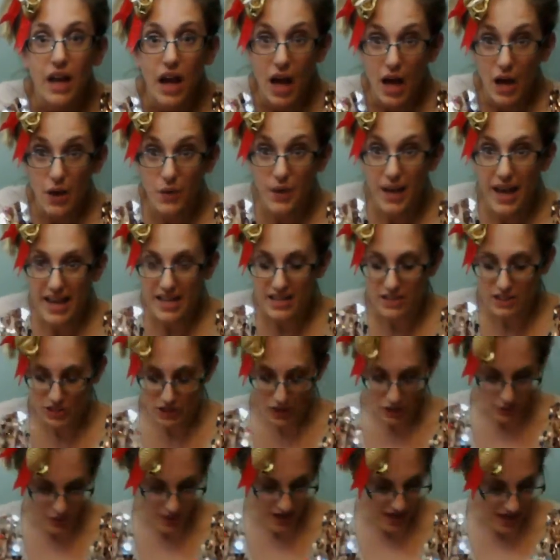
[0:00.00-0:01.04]
Okay,
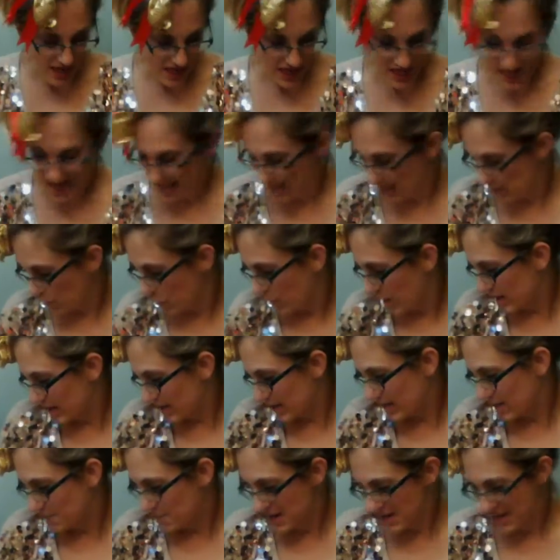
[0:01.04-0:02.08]
so then what
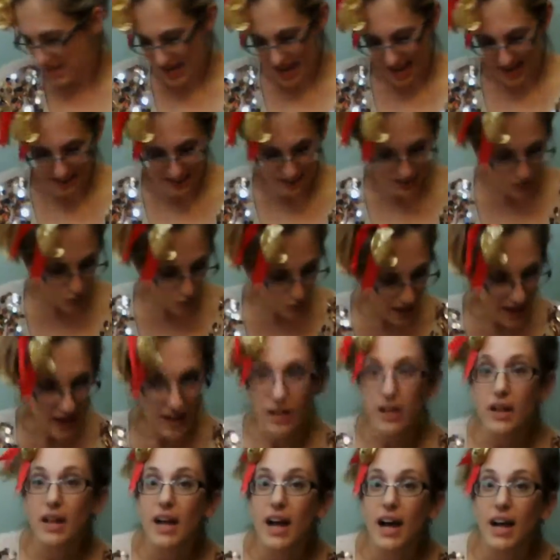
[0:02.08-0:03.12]
could be next?
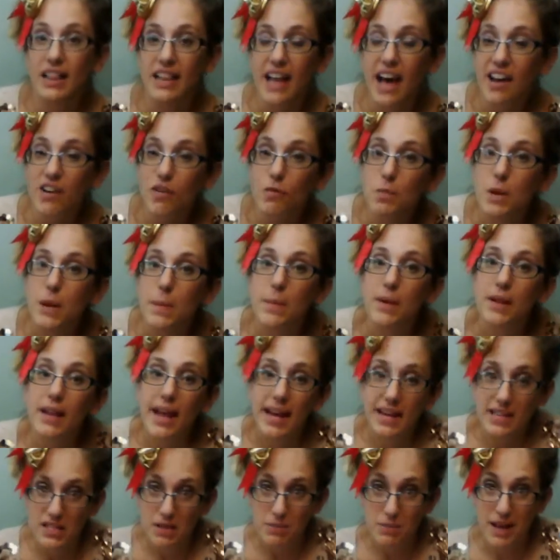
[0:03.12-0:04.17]
Well, a lot of people
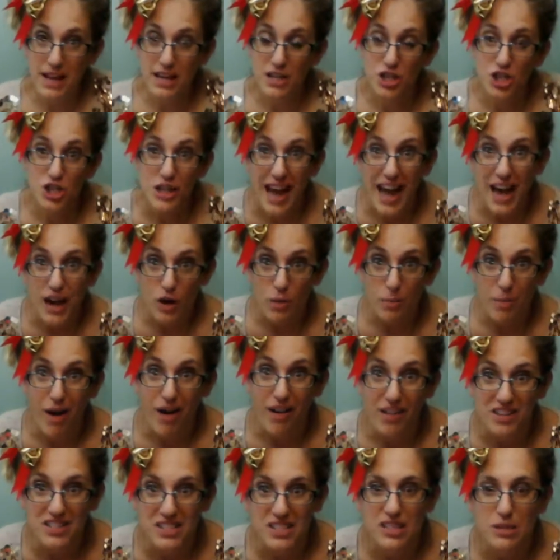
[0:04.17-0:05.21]
like to make shadow
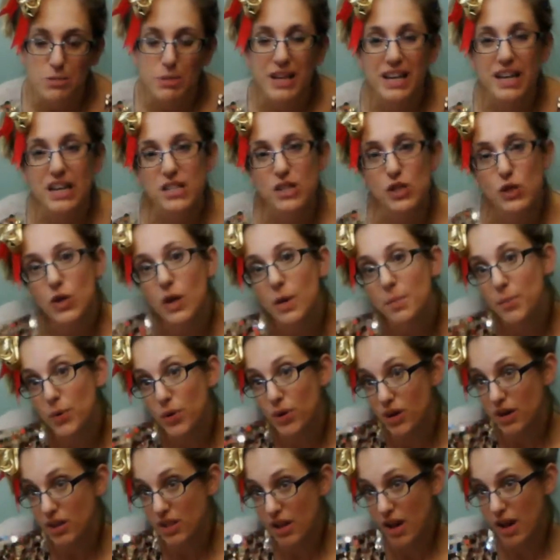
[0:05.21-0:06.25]
boxes because you can
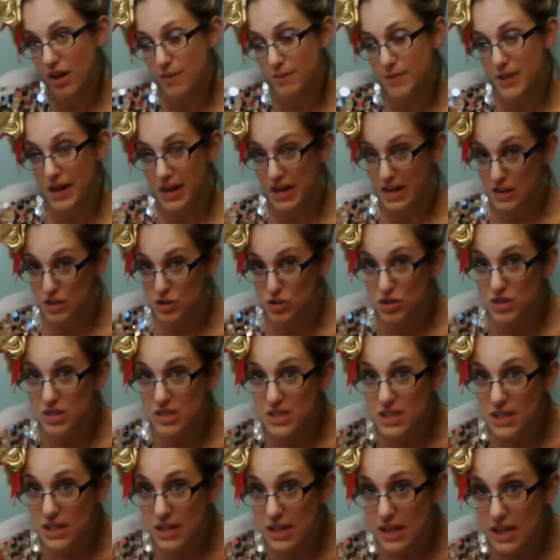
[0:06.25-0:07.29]
put a lot of their
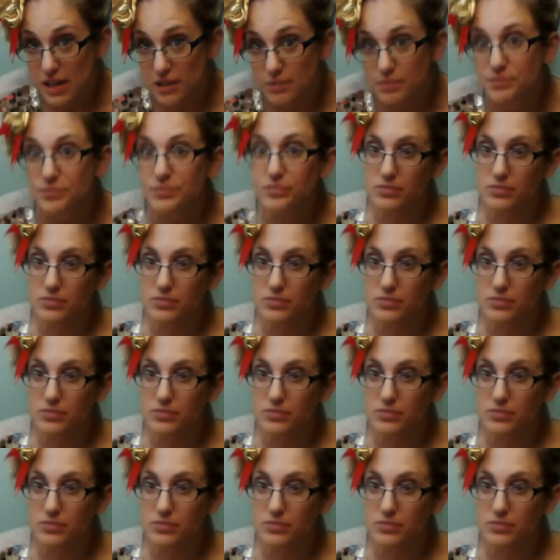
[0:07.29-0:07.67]
interests in here.